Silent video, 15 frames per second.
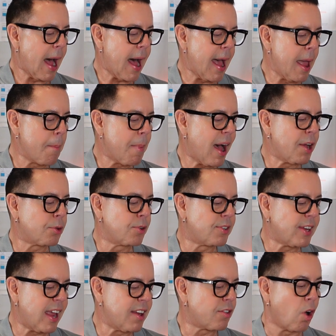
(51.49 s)
I am out to
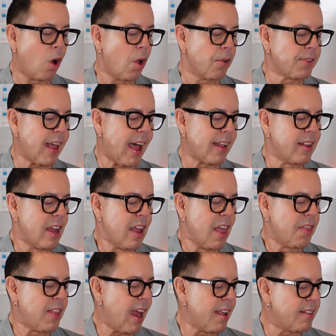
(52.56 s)
change all that.
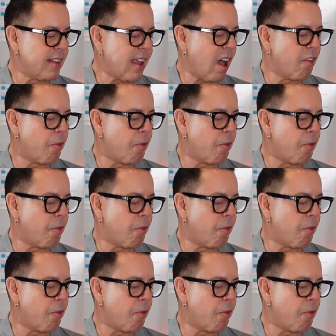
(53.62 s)
The idea